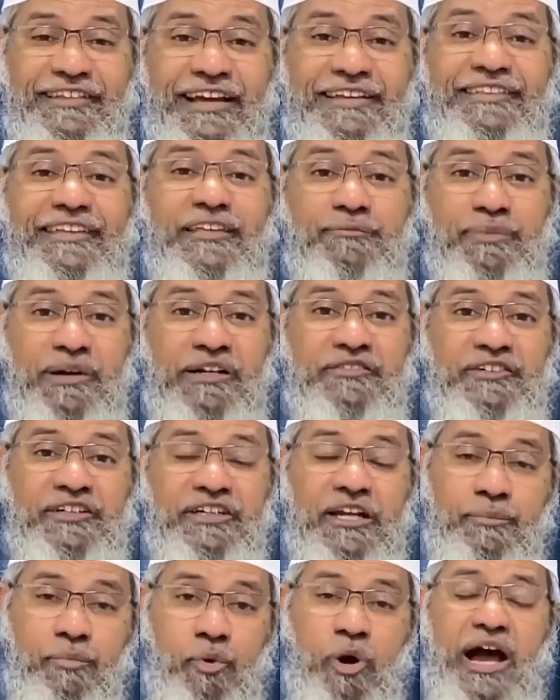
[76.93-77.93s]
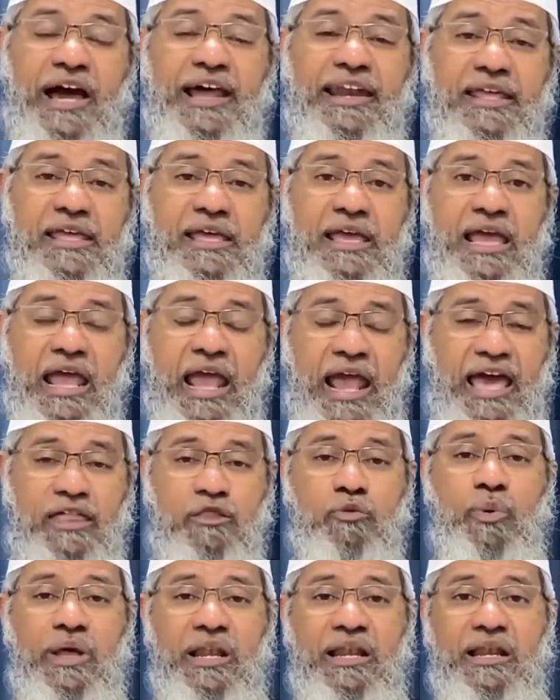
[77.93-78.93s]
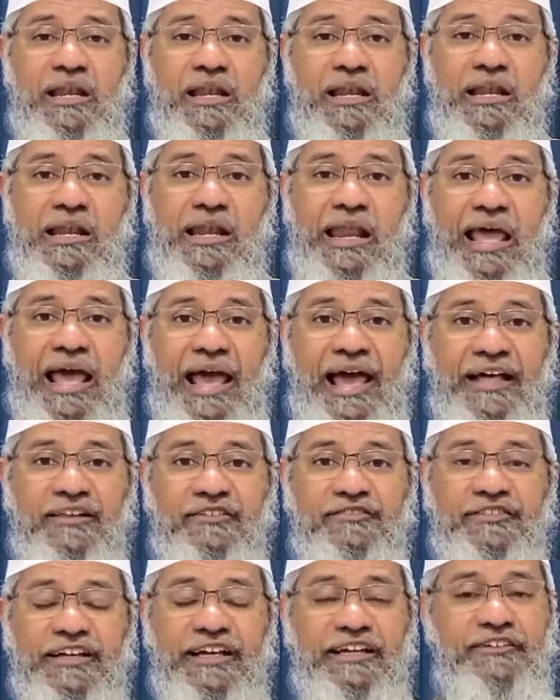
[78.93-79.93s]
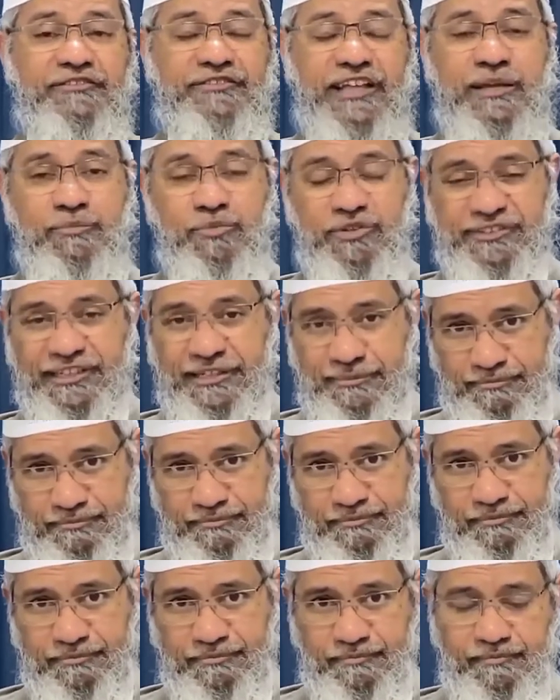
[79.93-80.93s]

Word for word: It's a hadith present in Bukhari as well as in Sahih Muslim.